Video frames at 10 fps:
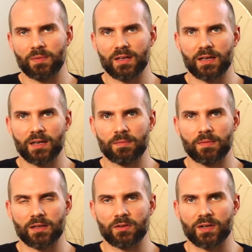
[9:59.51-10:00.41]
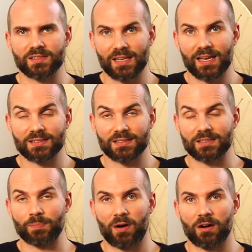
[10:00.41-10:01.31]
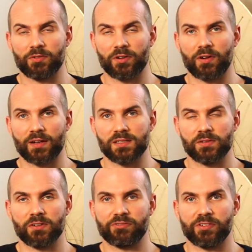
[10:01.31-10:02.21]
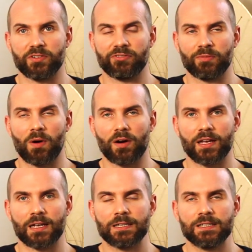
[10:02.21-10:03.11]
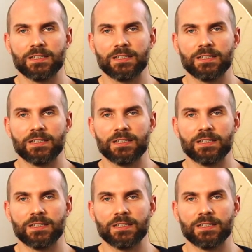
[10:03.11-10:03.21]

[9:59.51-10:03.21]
be assessed as part of your criteria for marking,